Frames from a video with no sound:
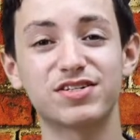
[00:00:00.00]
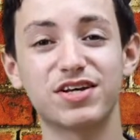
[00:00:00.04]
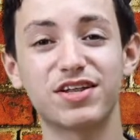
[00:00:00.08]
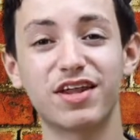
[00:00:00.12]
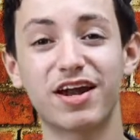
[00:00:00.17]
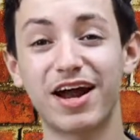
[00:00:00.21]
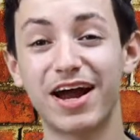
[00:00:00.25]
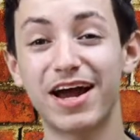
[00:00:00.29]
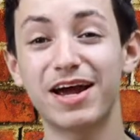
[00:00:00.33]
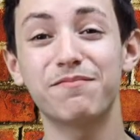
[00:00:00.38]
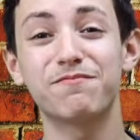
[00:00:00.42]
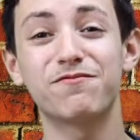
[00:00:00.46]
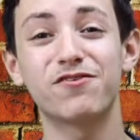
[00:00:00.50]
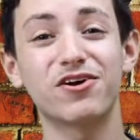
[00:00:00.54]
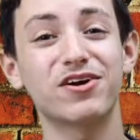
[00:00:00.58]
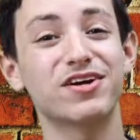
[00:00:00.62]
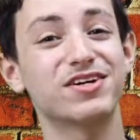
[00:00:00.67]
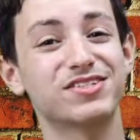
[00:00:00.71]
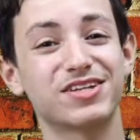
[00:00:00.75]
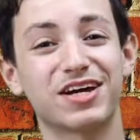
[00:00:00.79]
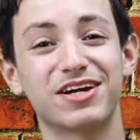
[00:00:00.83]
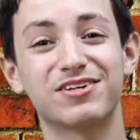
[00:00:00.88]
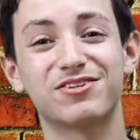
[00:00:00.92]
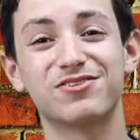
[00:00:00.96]
say that I am very
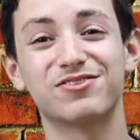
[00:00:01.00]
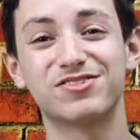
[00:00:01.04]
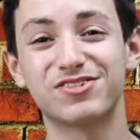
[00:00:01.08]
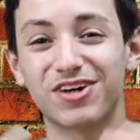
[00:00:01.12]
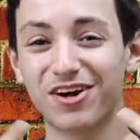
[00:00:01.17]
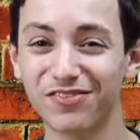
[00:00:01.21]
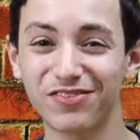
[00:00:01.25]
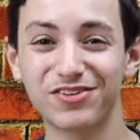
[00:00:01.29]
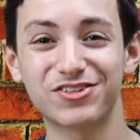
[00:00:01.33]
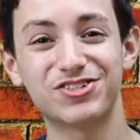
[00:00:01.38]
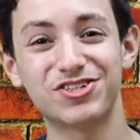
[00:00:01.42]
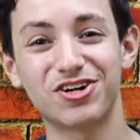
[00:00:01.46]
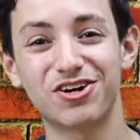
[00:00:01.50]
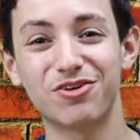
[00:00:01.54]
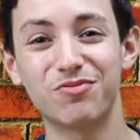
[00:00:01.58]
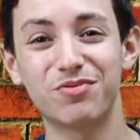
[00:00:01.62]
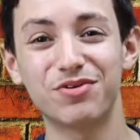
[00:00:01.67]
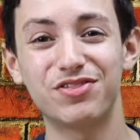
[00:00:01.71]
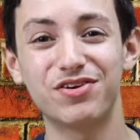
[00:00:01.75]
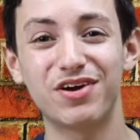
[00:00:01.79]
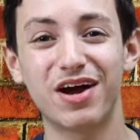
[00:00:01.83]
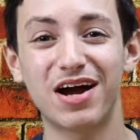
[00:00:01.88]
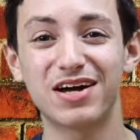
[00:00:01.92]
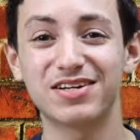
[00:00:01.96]
excited to start this journey
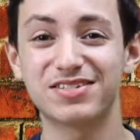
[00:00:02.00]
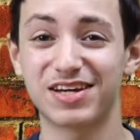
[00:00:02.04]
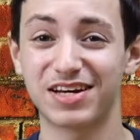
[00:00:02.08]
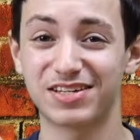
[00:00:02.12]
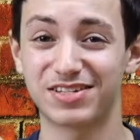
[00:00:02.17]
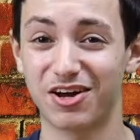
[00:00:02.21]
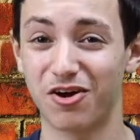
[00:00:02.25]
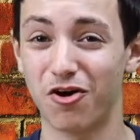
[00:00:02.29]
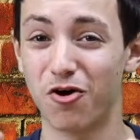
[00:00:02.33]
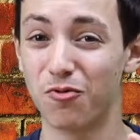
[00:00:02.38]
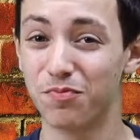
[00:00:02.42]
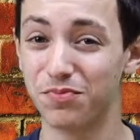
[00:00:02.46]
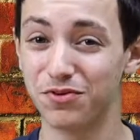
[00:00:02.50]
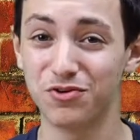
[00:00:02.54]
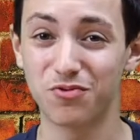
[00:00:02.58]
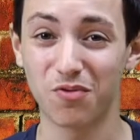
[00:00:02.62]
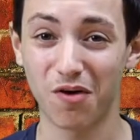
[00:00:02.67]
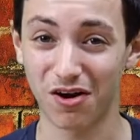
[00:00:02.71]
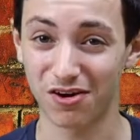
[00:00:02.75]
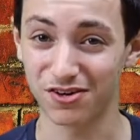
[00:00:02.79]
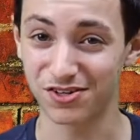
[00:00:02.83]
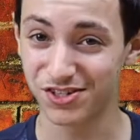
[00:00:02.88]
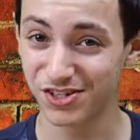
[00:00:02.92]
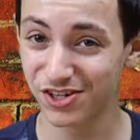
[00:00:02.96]
with you guys as I hope you
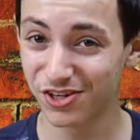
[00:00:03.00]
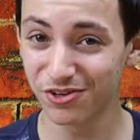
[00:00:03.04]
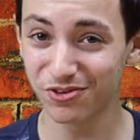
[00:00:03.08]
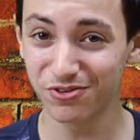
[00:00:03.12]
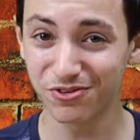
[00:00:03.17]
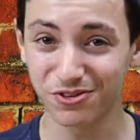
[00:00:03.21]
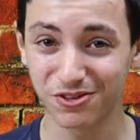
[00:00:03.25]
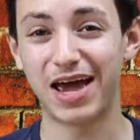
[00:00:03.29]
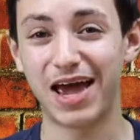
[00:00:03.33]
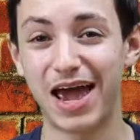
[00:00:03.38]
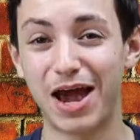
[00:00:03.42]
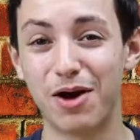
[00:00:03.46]
are too.